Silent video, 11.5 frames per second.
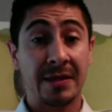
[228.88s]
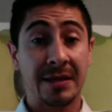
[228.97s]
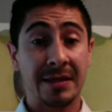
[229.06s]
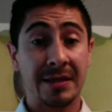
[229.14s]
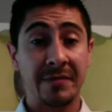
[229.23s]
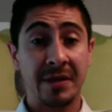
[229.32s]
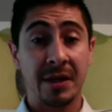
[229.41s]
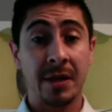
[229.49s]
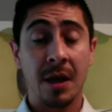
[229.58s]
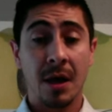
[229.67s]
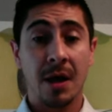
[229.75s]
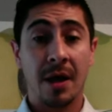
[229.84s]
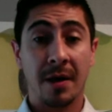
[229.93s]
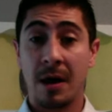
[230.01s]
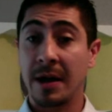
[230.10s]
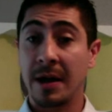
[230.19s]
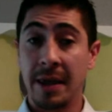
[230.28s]
this evening,
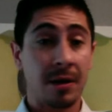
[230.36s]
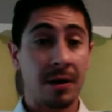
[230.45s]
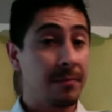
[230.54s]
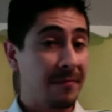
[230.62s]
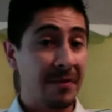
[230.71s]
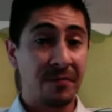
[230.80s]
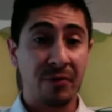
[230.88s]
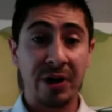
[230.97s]
again, feel